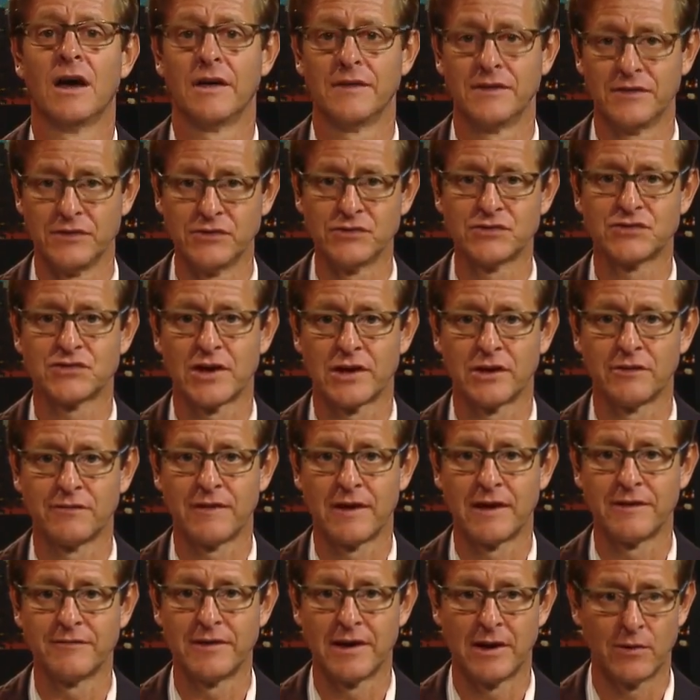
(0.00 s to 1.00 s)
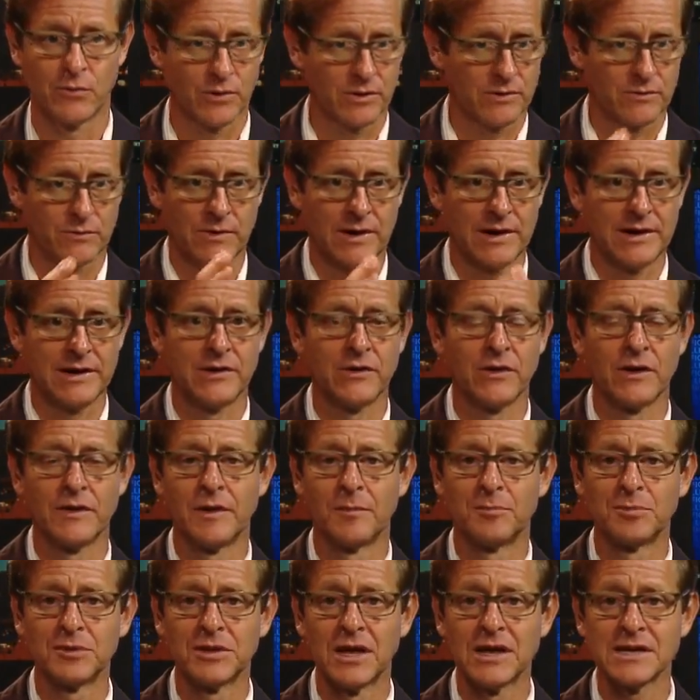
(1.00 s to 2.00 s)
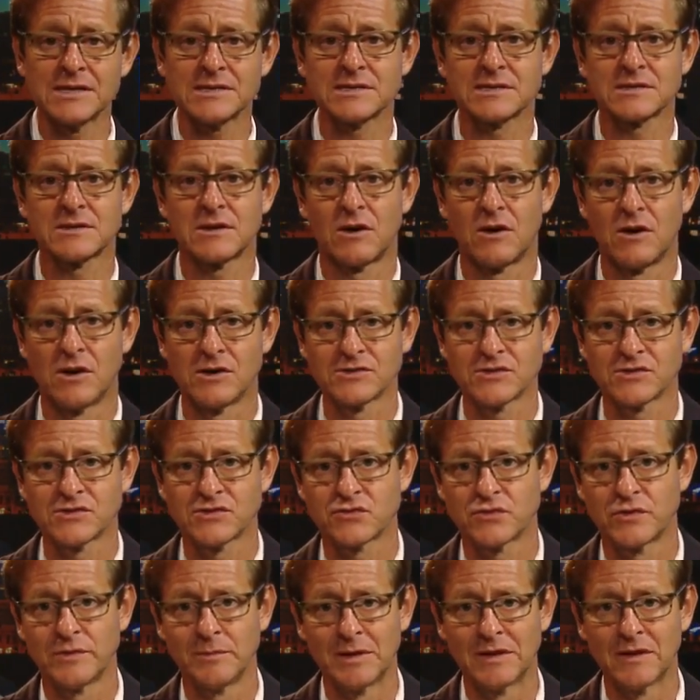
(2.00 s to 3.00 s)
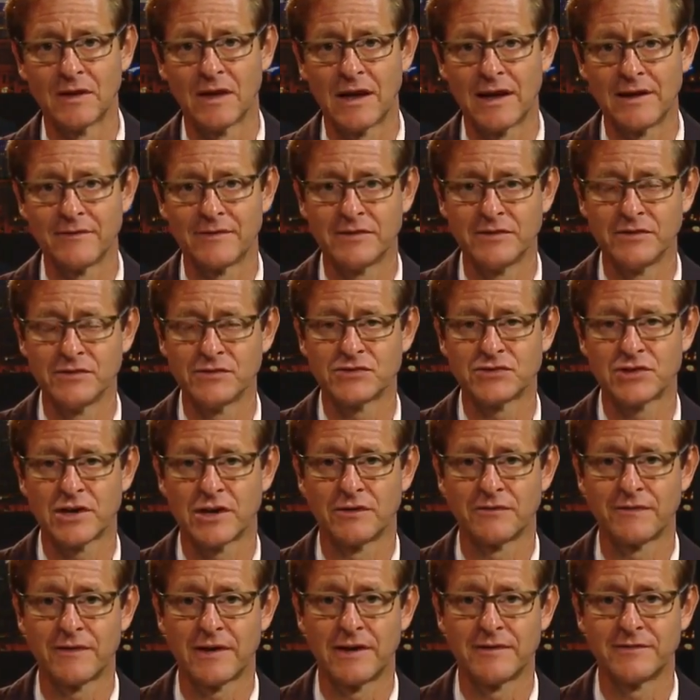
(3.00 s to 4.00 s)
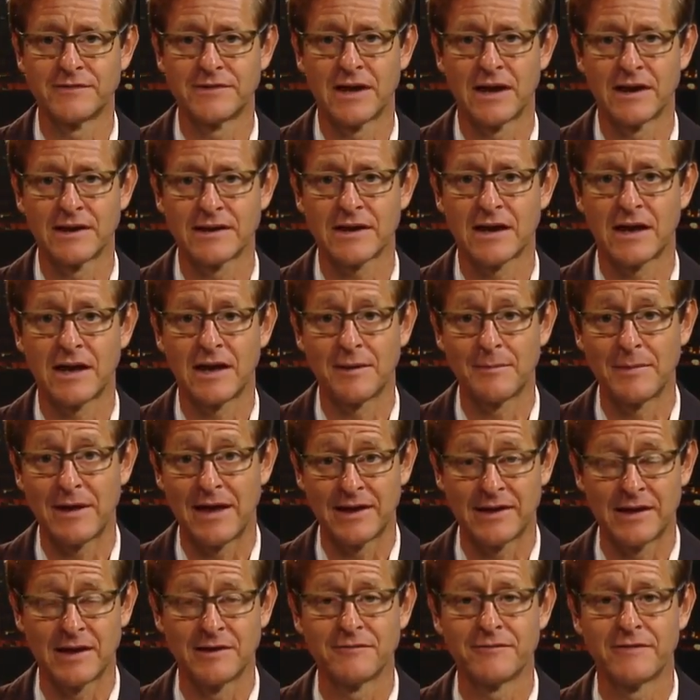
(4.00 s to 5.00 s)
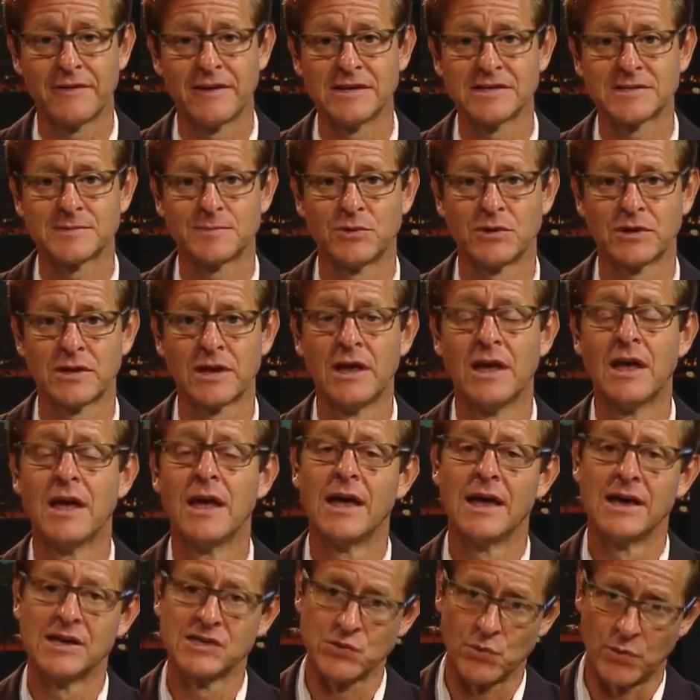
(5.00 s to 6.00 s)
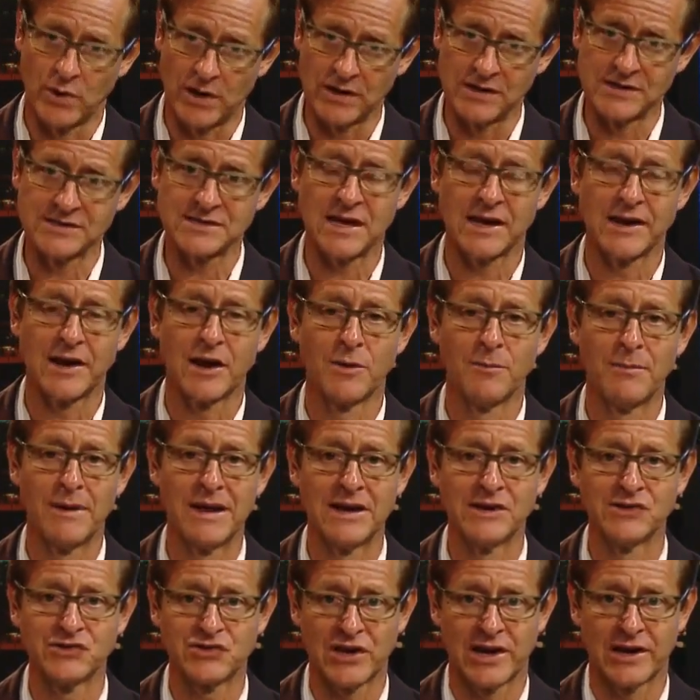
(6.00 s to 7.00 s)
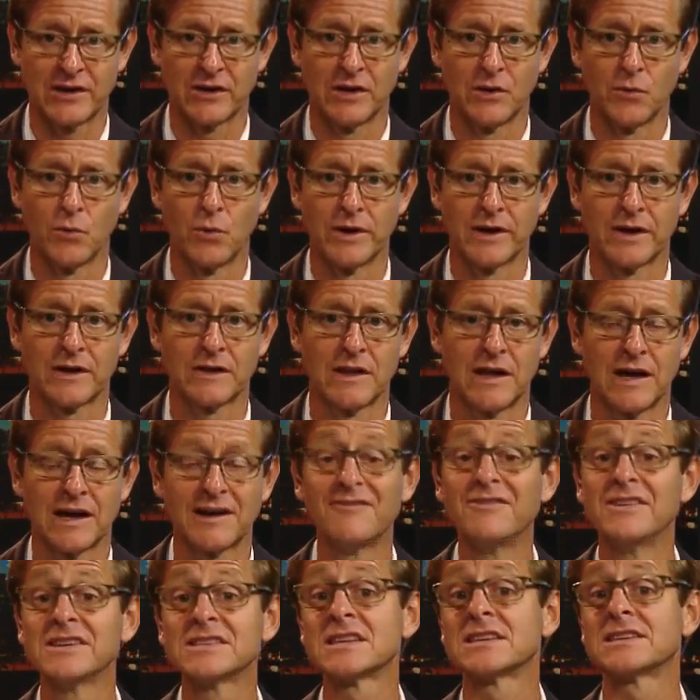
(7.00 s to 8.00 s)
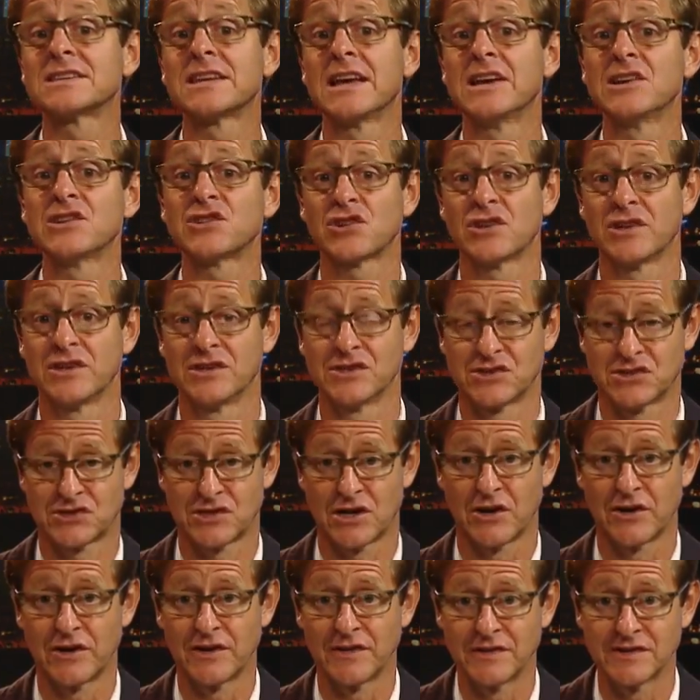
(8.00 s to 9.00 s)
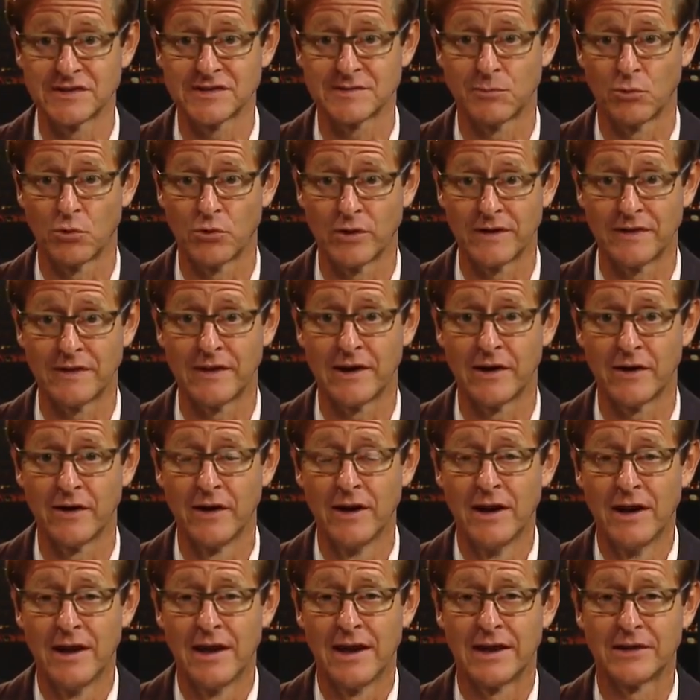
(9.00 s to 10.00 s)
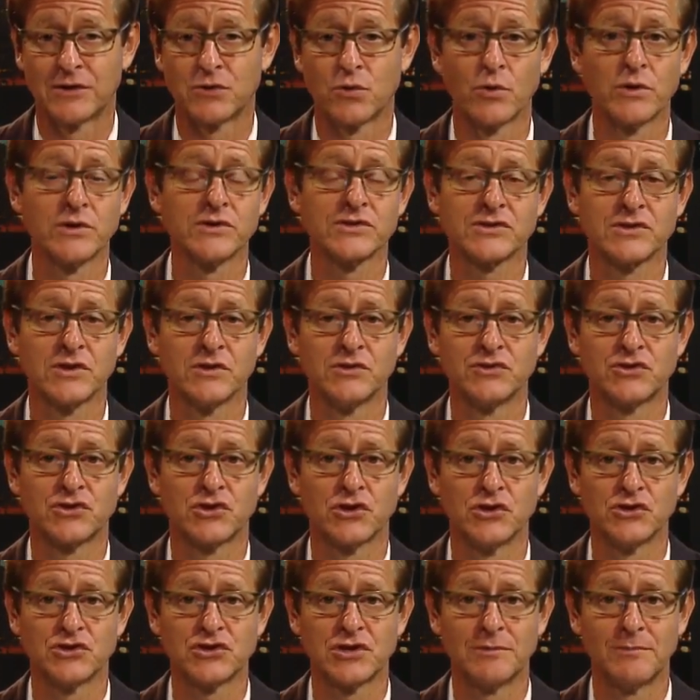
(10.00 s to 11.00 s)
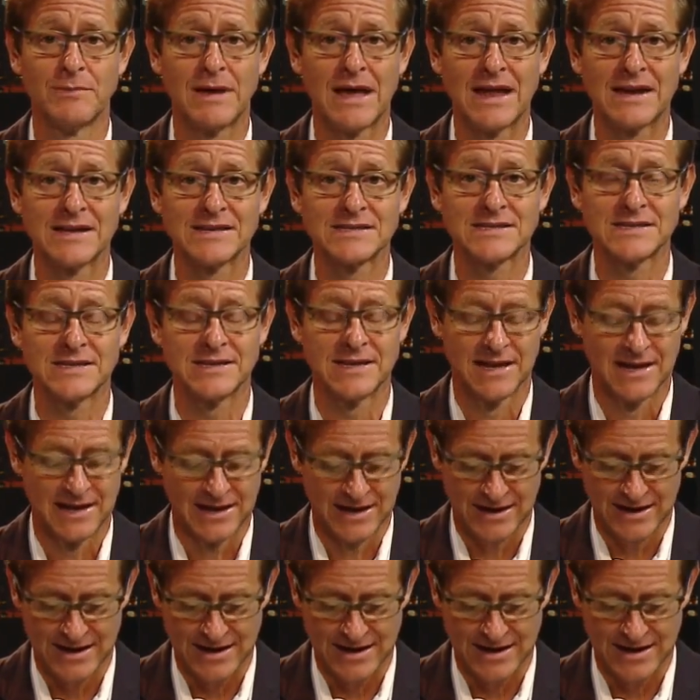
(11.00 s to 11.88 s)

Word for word: on the News Channel 5 network, right here on the Plus, also streaming live at newschannel5.com and on Facebook, as well as on our main channel at 1 o'clock. Visitation is starting this morning there at Cornerstone Church in Madison.